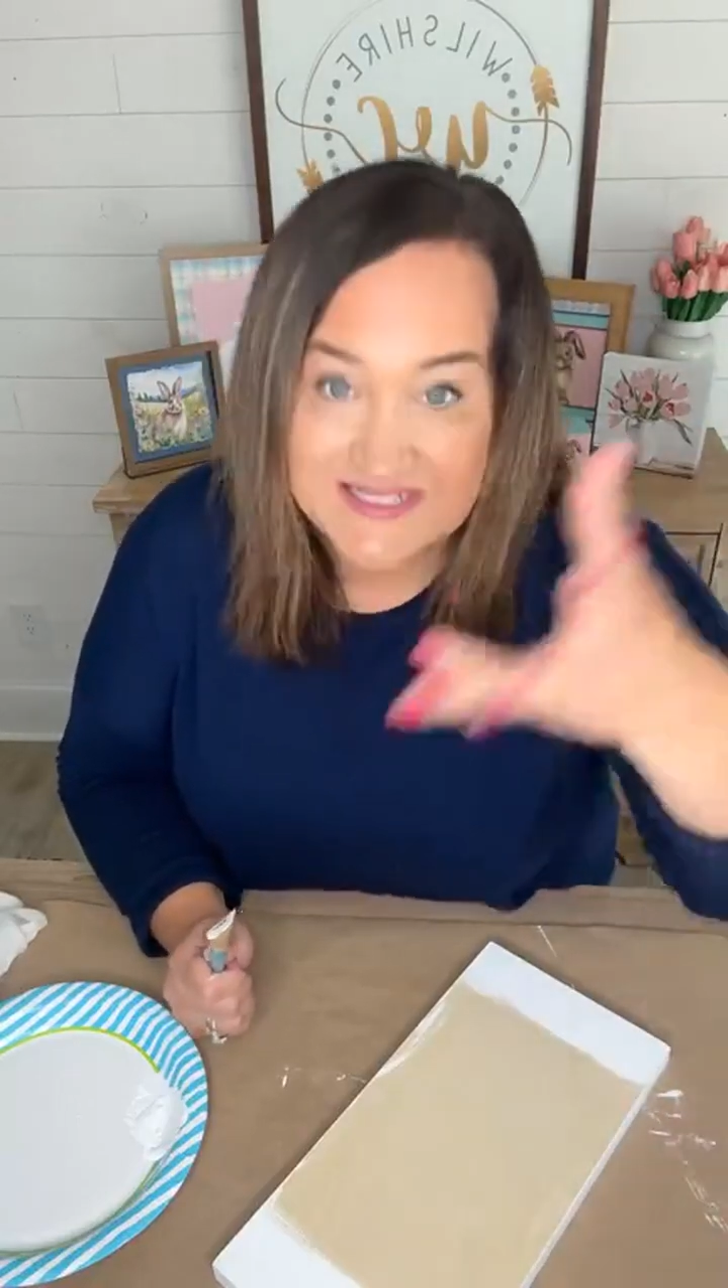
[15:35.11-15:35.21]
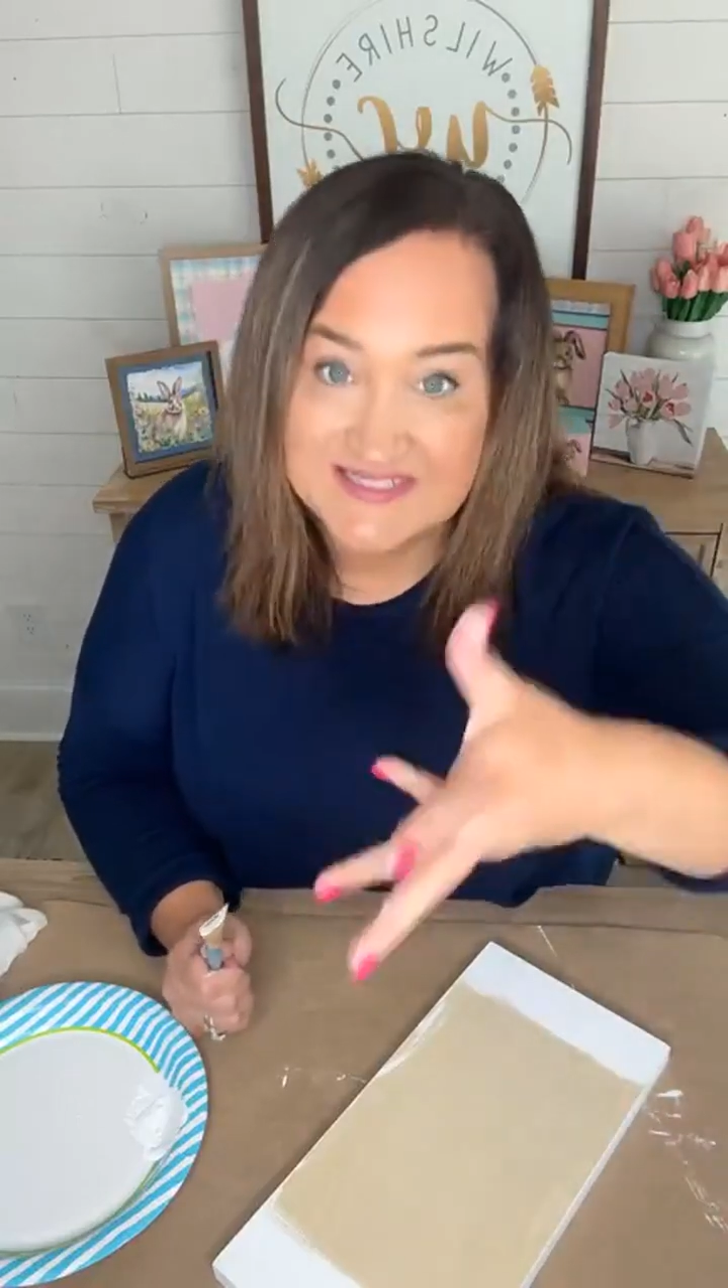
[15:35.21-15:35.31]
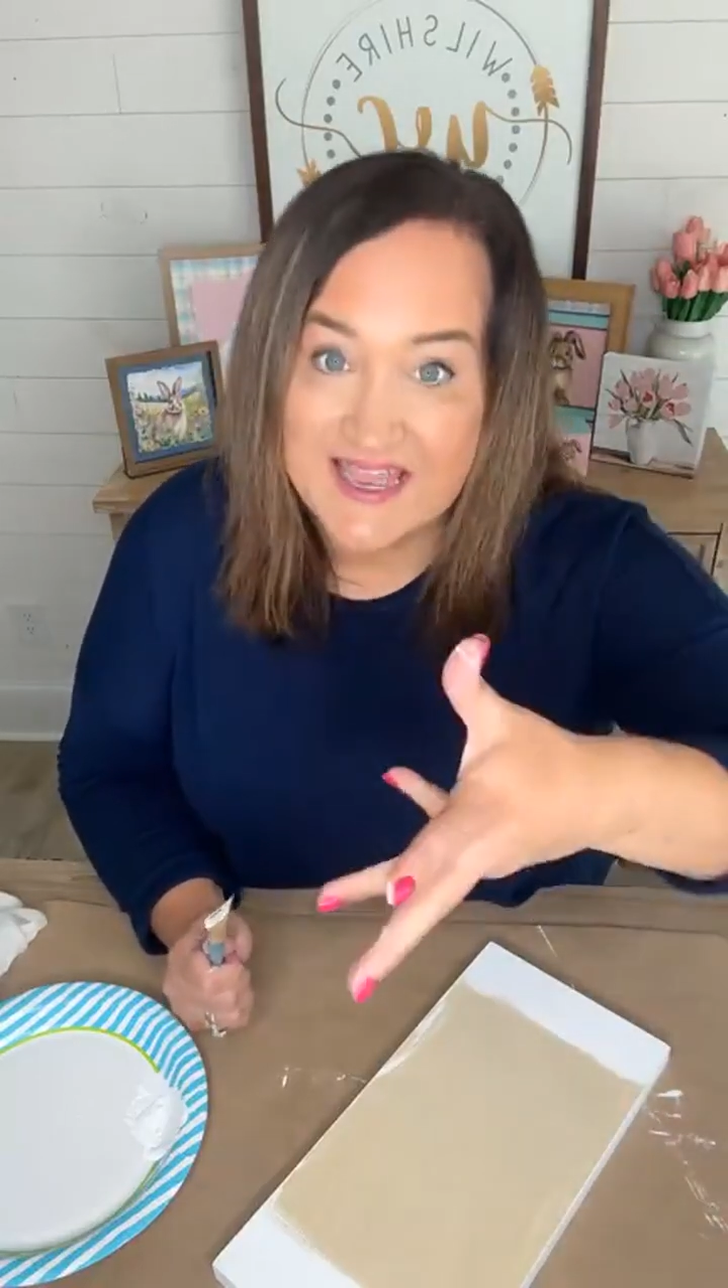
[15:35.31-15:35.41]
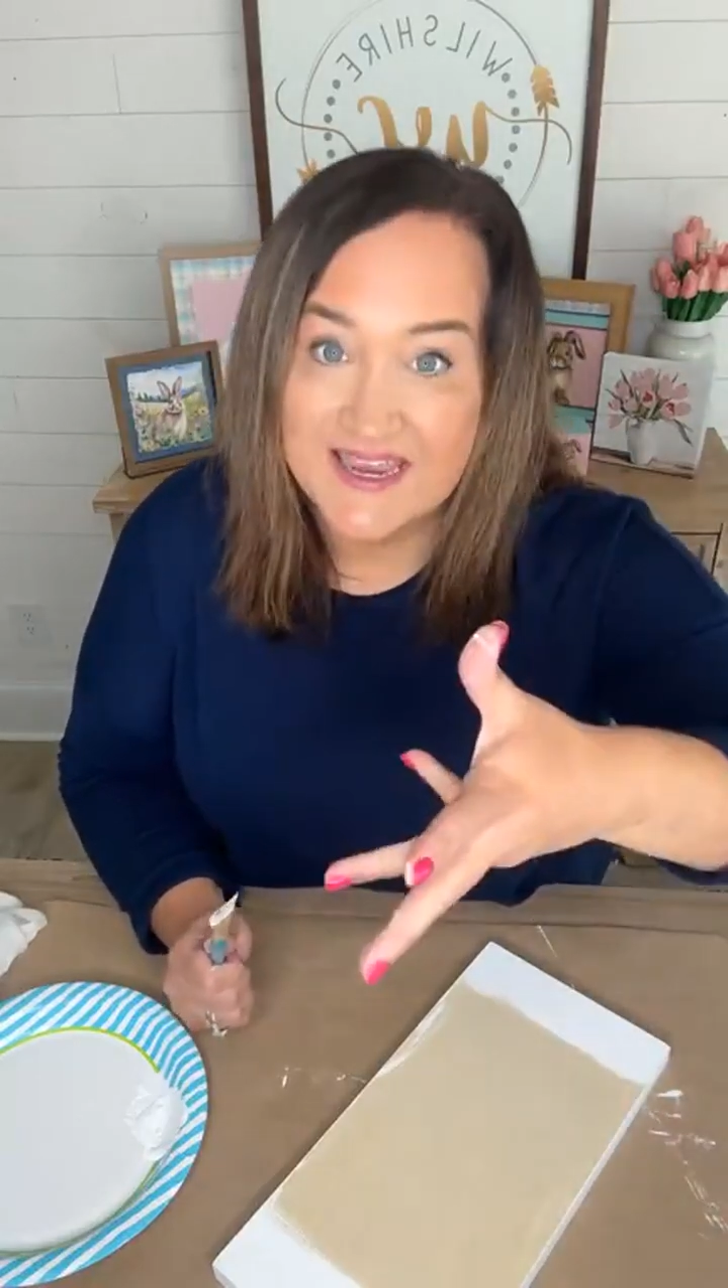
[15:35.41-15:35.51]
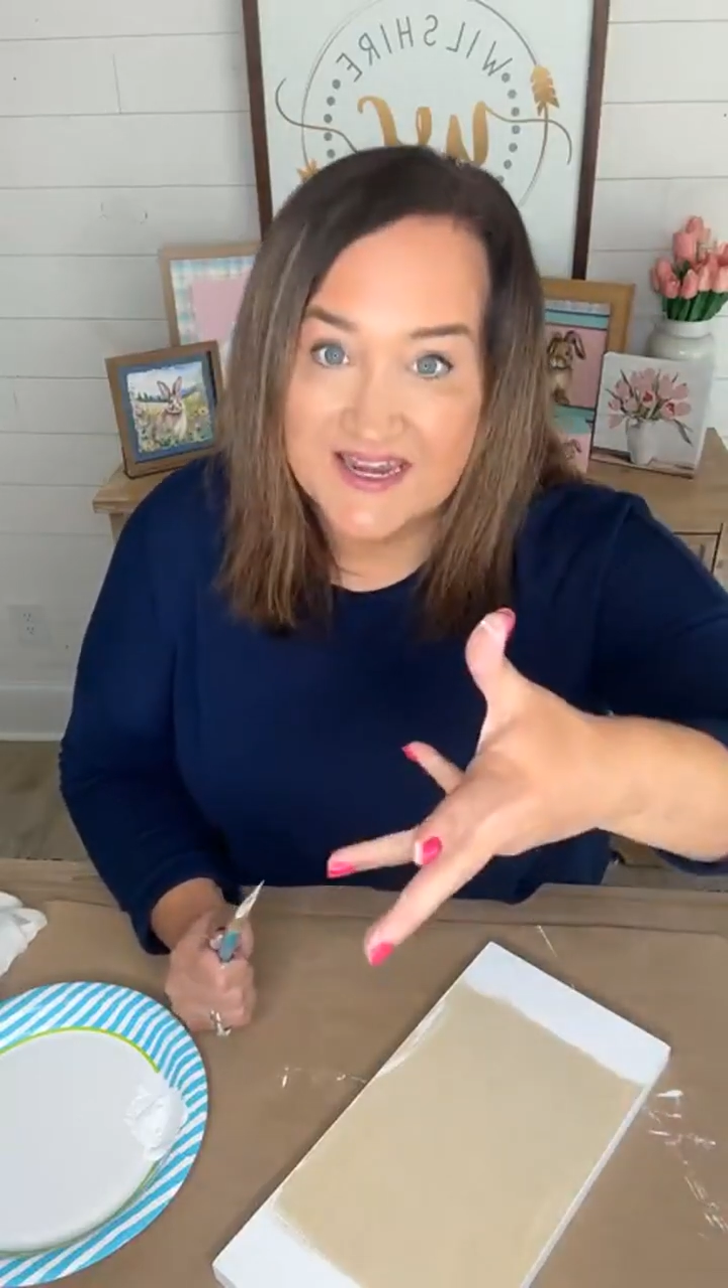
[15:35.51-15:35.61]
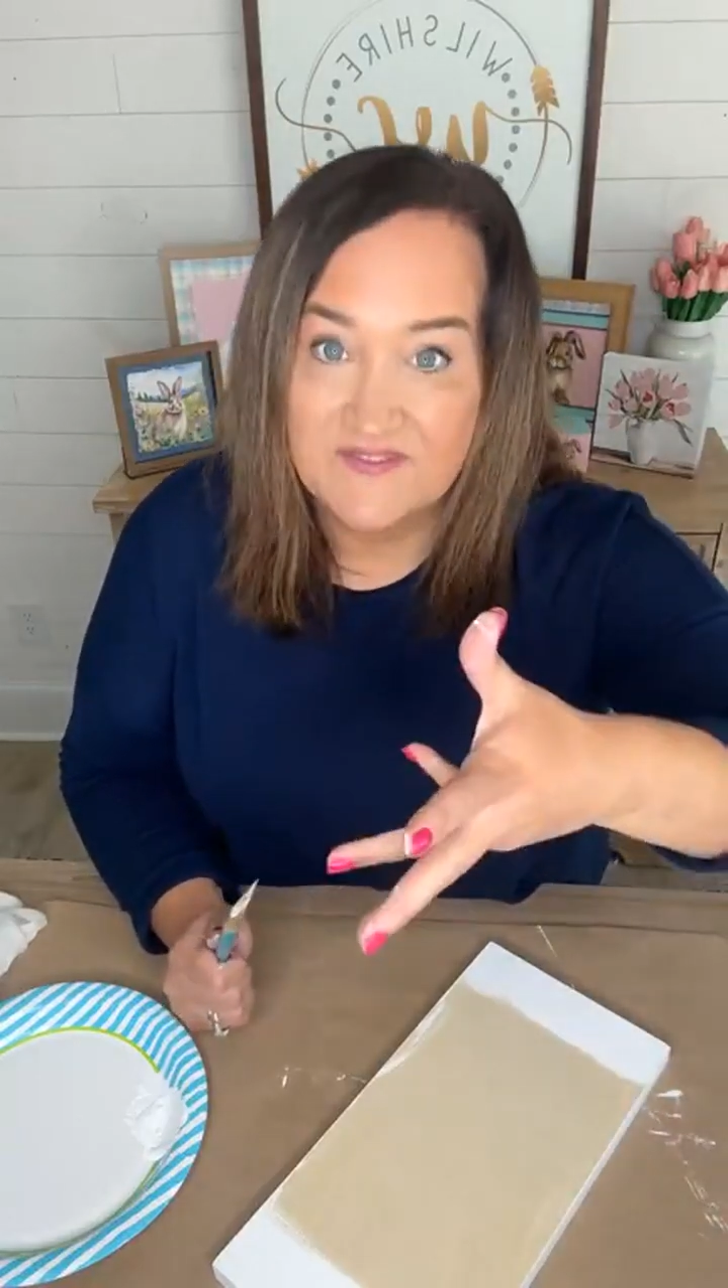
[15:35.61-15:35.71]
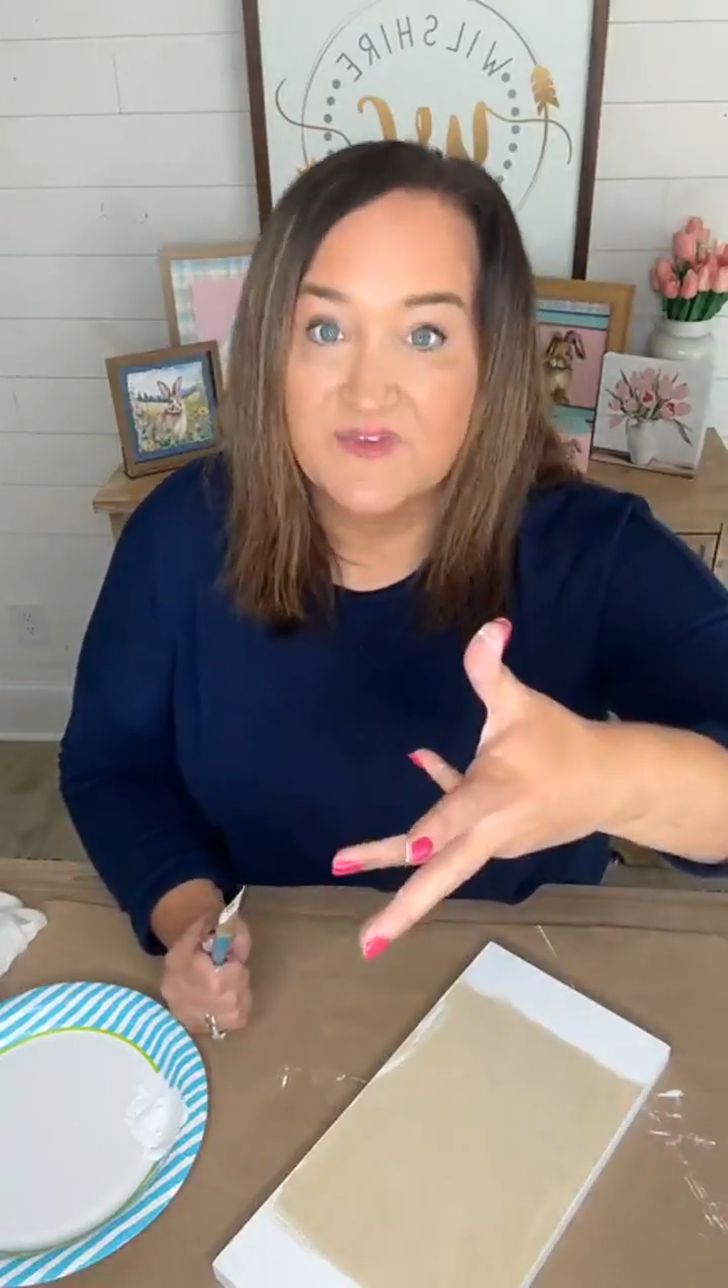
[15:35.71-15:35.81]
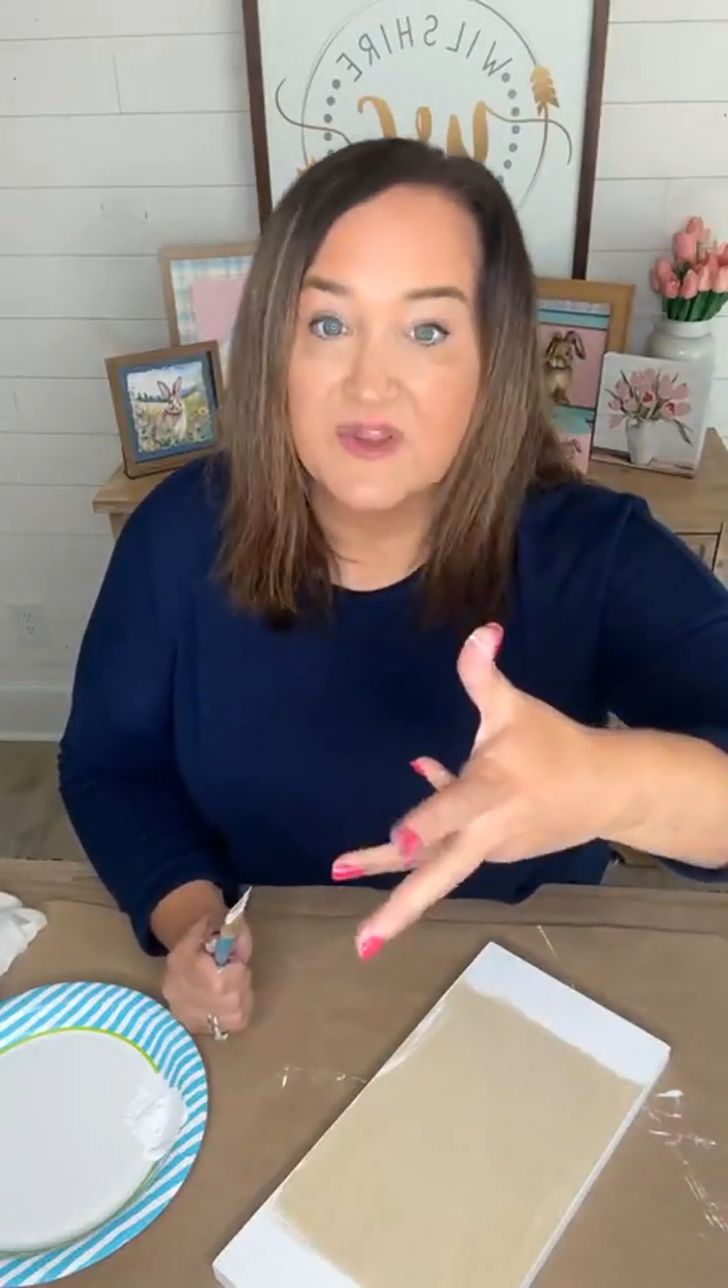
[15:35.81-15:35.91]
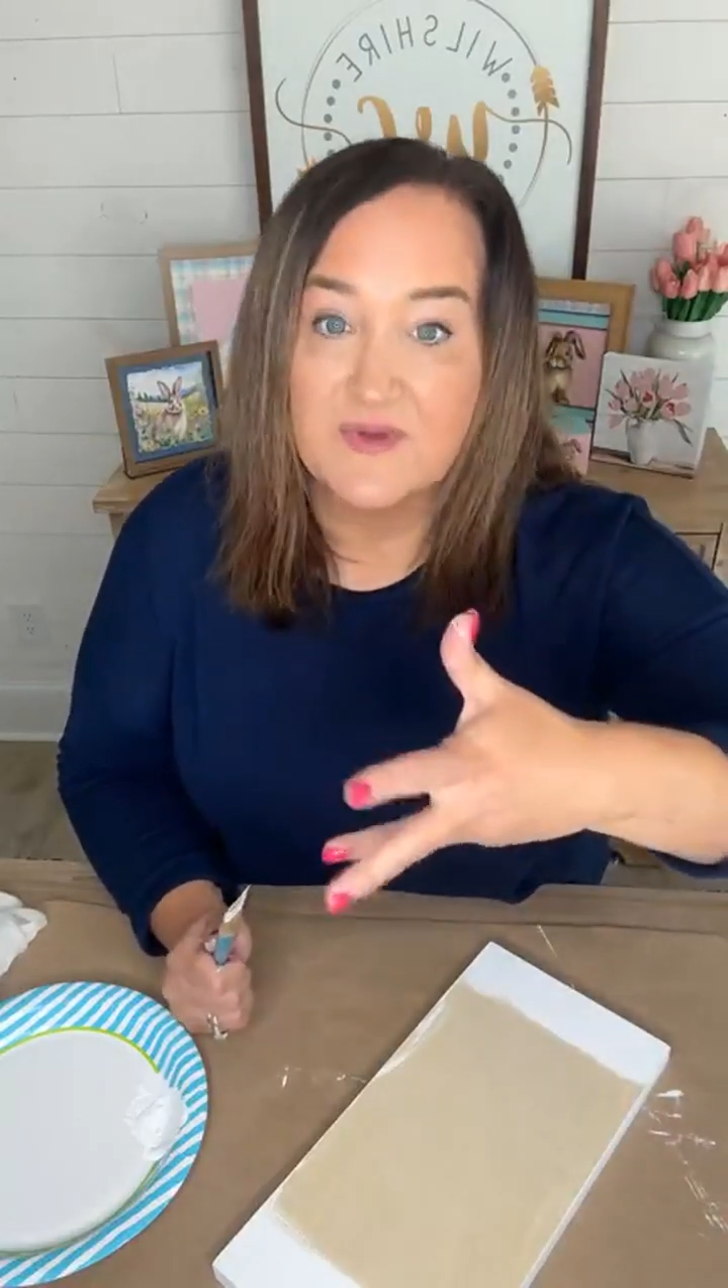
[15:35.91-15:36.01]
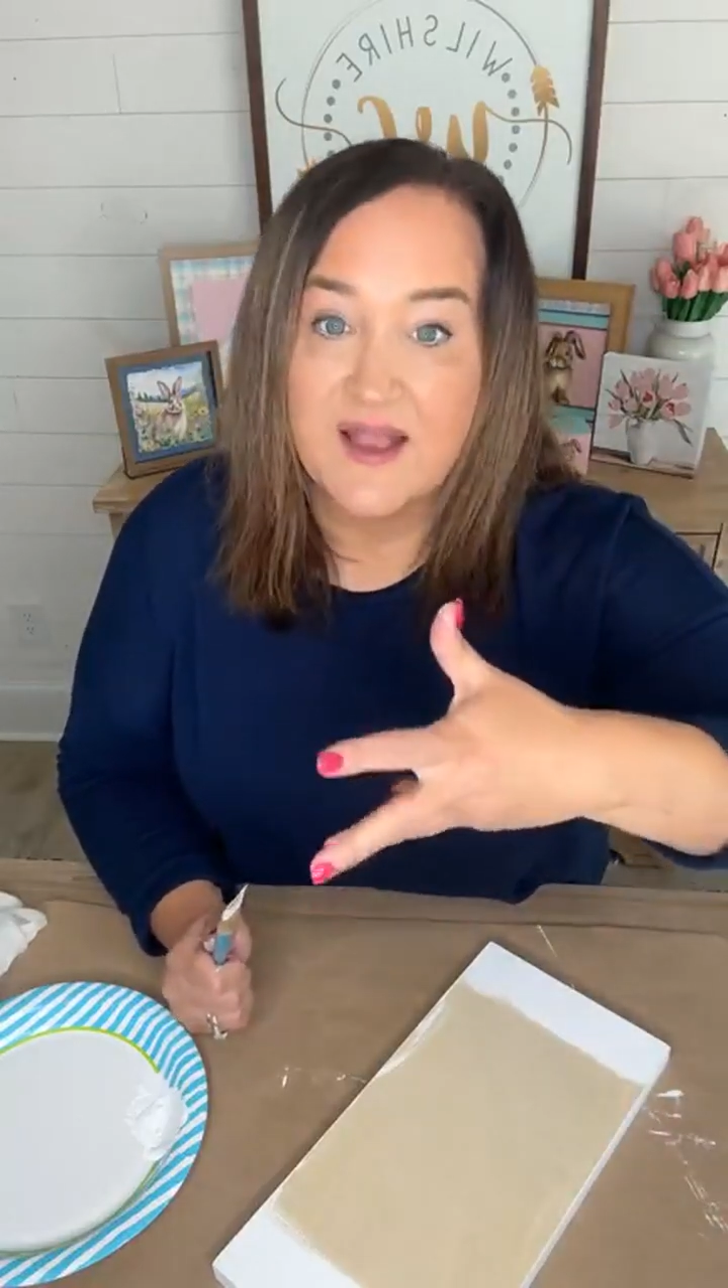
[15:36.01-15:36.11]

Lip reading: design it for you